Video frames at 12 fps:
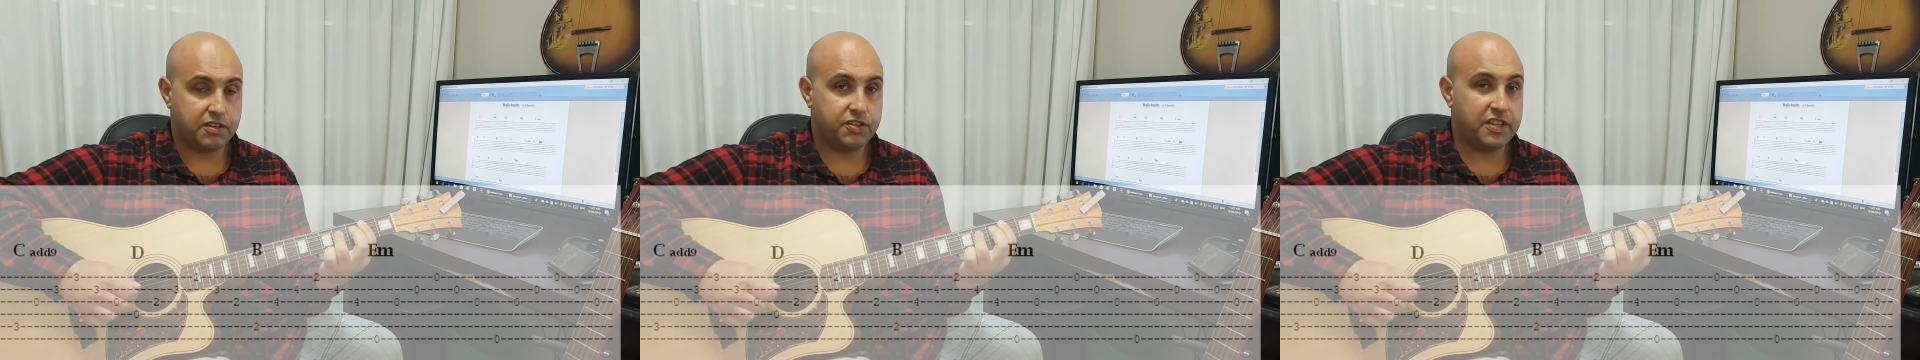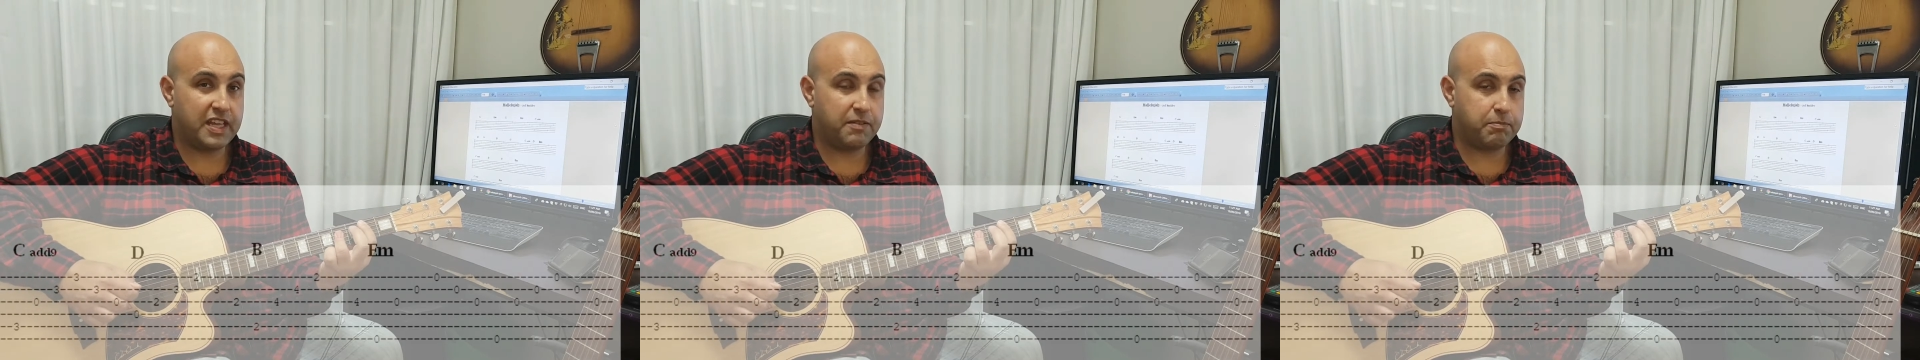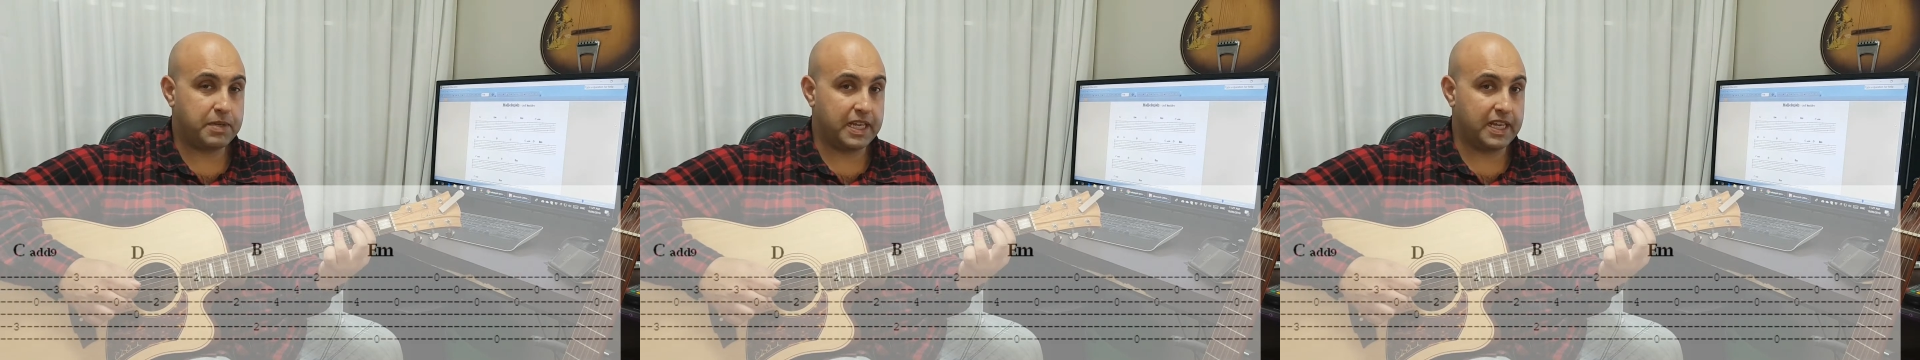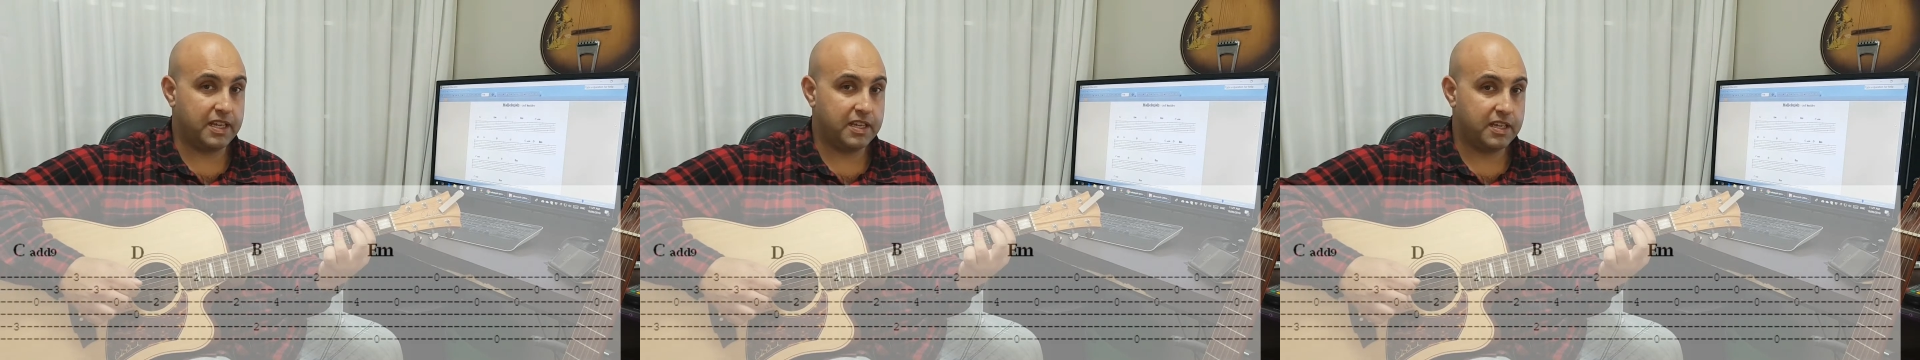to that
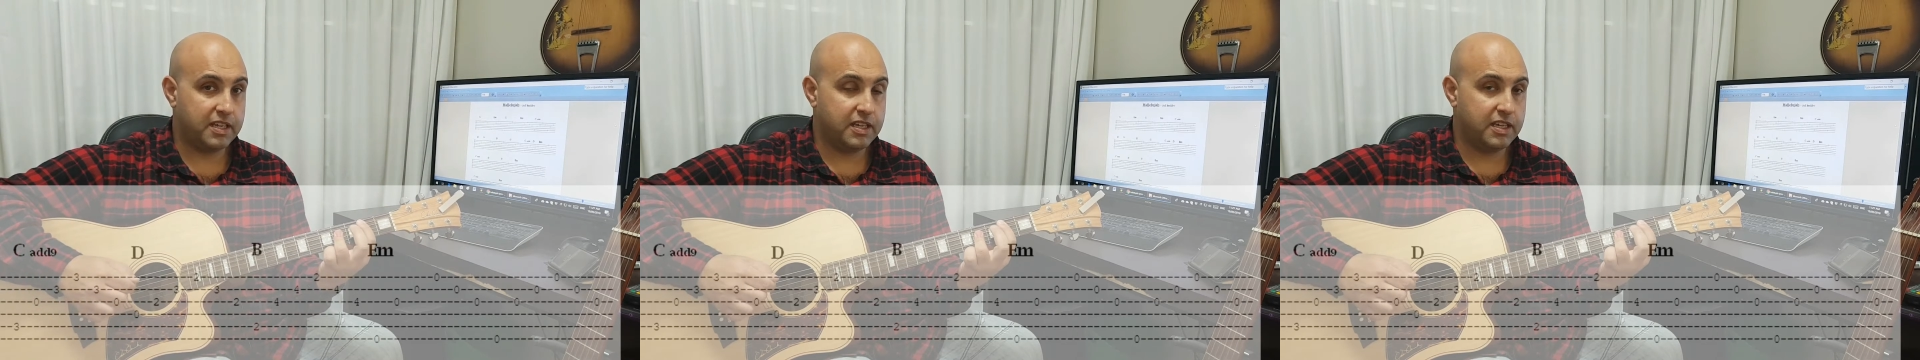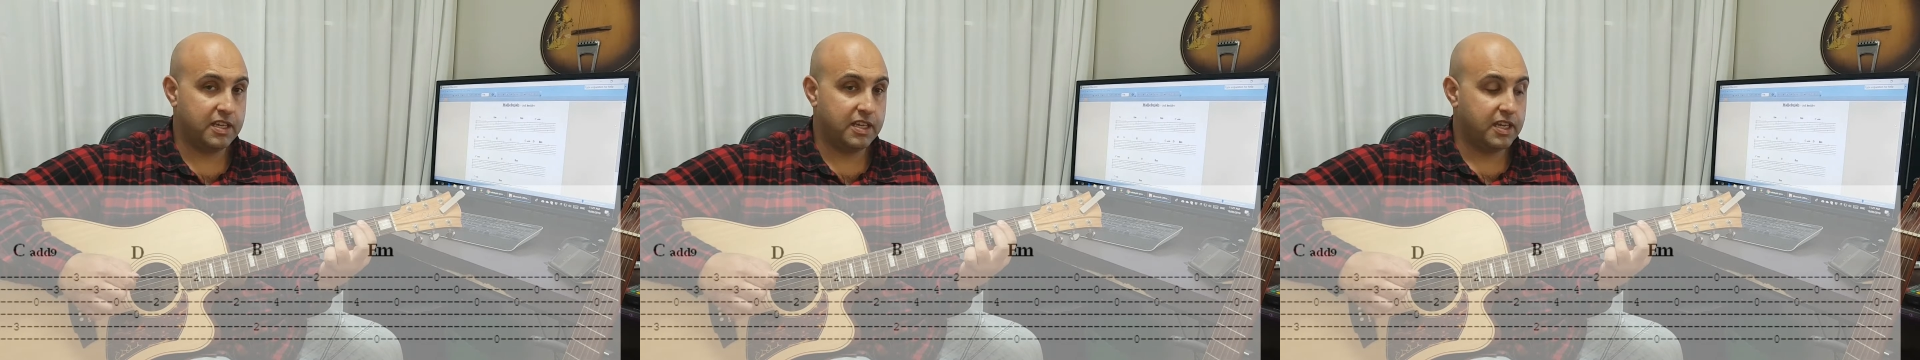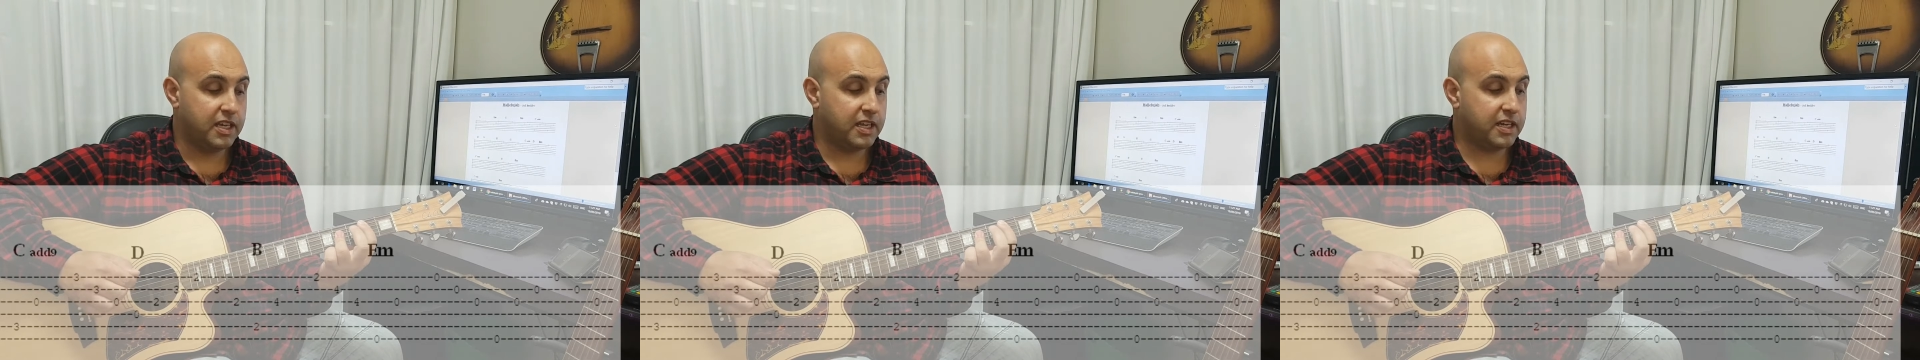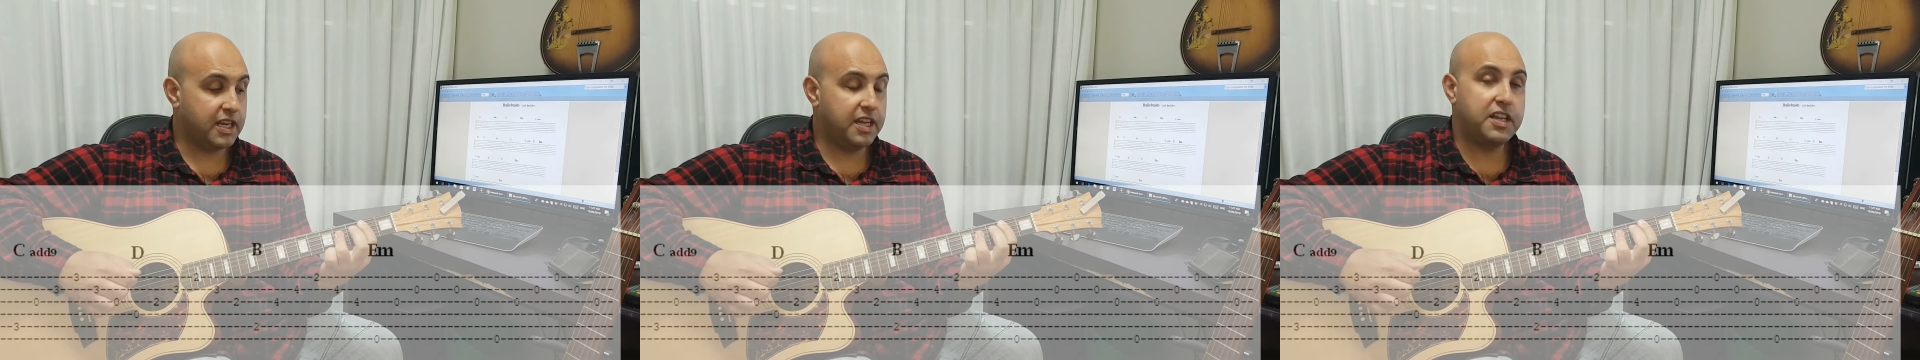B. Okay,